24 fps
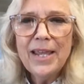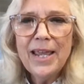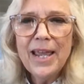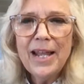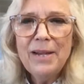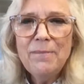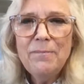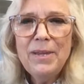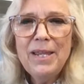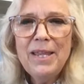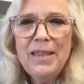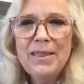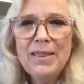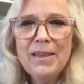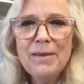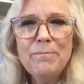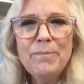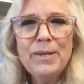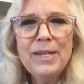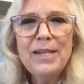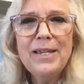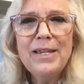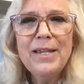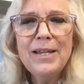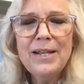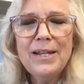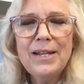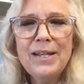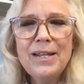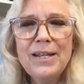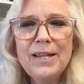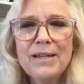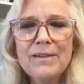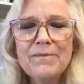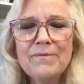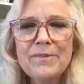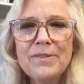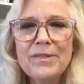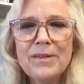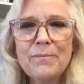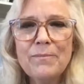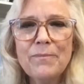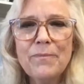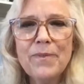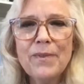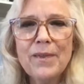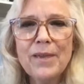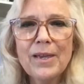can be the beginning of
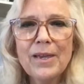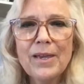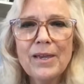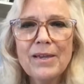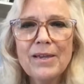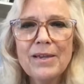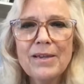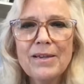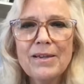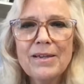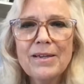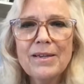something.